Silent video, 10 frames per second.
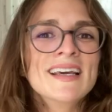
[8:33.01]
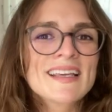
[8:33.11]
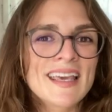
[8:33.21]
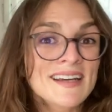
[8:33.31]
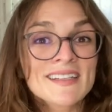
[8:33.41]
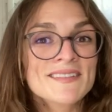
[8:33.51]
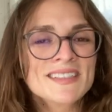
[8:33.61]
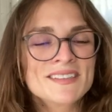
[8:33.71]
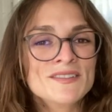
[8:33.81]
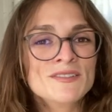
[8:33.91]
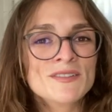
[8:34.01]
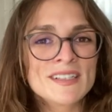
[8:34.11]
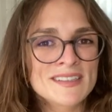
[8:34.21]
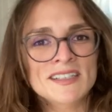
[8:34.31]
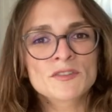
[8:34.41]
can't give it to
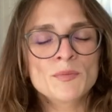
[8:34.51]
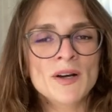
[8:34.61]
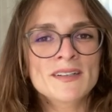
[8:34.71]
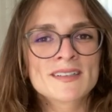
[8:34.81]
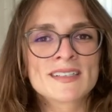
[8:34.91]
their sexual partners